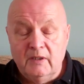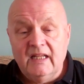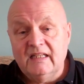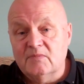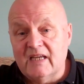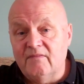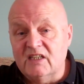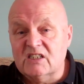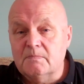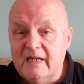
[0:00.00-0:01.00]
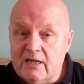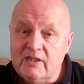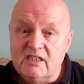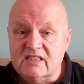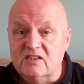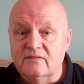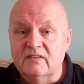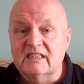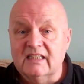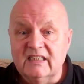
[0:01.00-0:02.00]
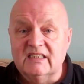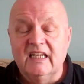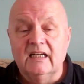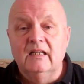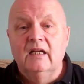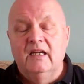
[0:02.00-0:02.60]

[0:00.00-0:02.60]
need them to have experience of dyslexia